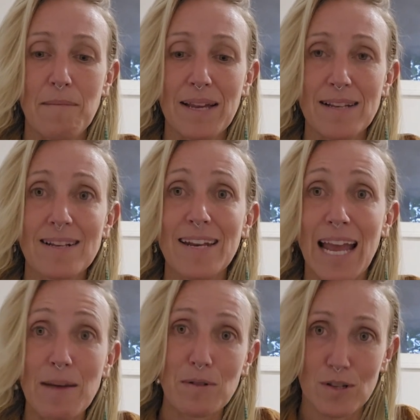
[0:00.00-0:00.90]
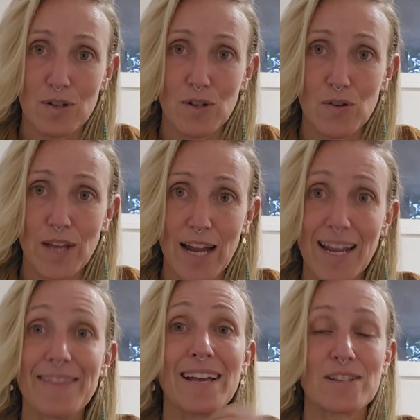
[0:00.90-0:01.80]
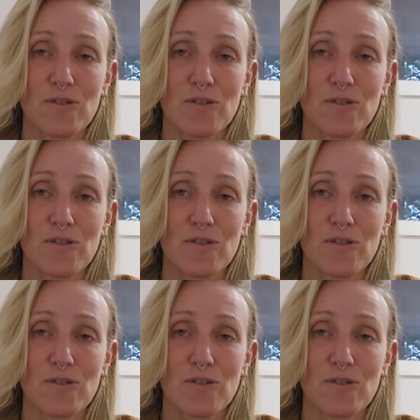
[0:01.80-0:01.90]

he's unable to do that, and that's